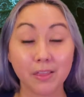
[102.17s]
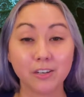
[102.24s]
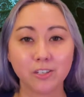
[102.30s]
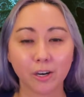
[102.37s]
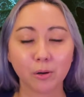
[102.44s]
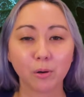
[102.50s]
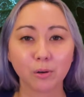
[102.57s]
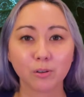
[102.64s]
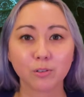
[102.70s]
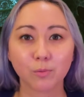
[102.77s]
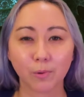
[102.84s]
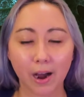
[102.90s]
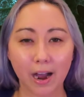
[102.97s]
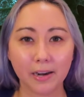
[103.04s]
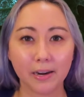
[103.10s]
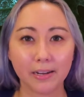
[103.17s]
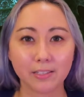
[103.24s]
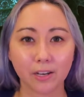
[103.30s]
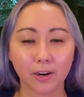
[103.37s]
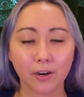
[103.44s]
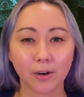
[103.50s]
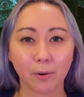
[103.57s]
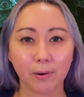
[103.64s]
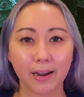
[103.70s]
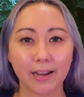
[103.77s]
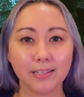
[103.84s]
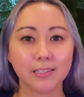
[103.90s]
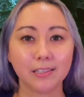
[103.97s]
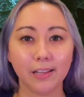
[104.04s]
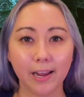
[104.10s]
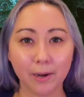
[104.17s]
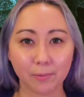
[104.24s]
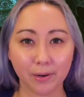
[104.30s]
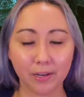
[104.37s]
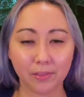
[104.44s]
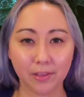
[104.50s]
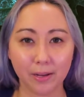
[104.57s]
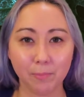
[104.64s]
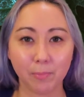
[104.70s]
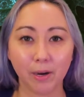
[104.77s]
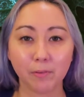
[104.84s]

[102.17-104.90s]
The Jungle Cruise ride is undergoing a slight retheme,